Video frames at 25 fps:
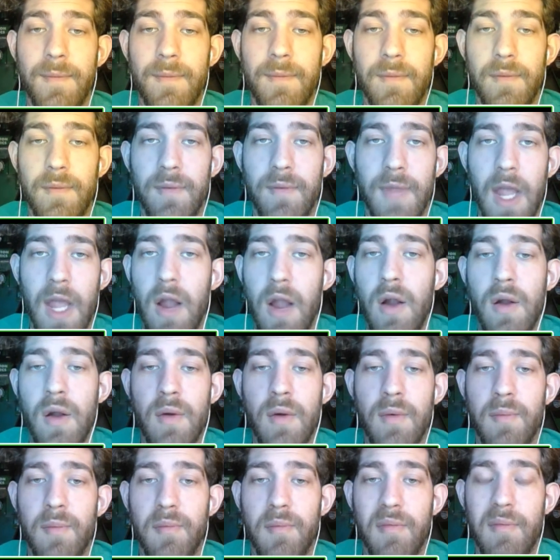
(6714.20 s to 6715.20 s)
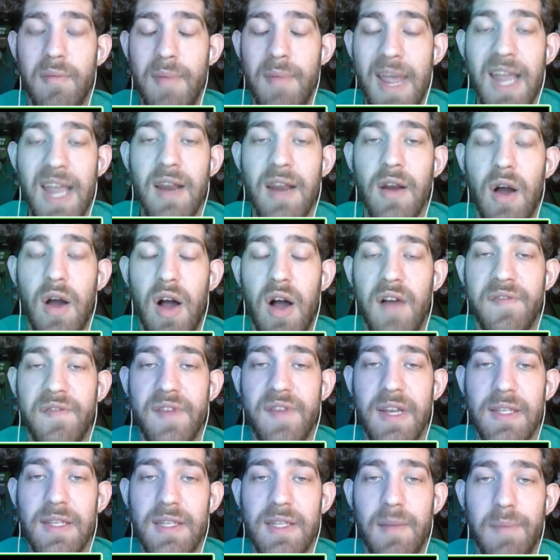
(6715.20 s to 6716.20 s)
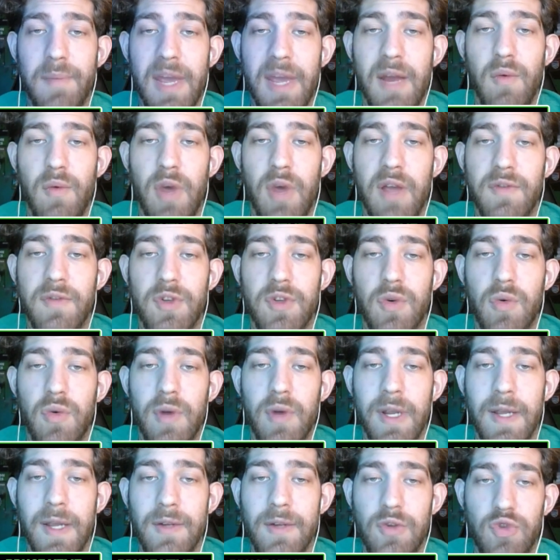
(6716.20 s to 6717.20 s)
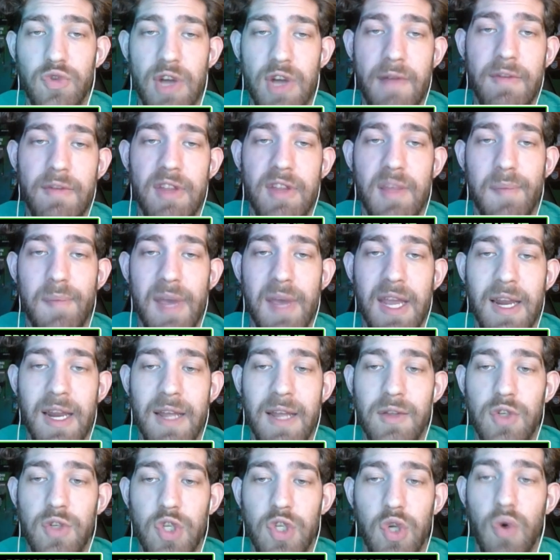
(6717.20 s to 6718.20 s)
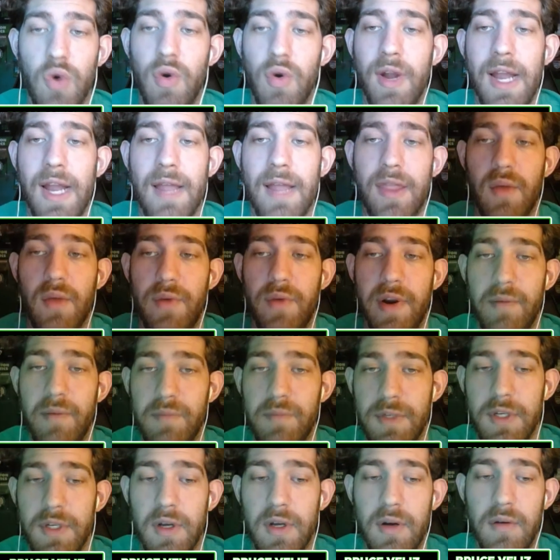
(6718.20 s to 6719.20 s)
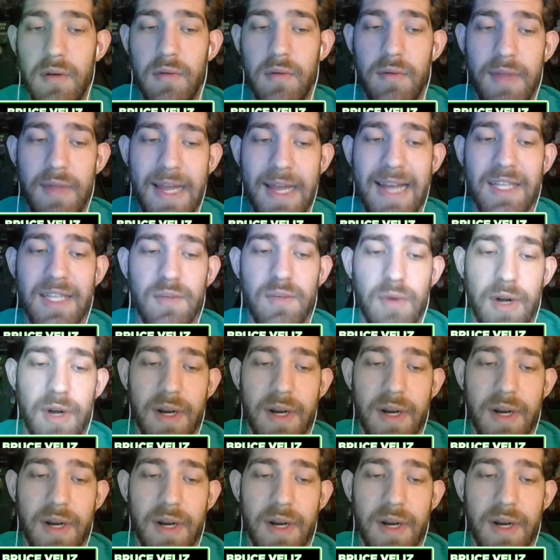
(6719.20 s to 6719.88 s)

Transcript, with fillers: their main offense and main way of scoring is driving to the paint and scoring at the rim. So that's what it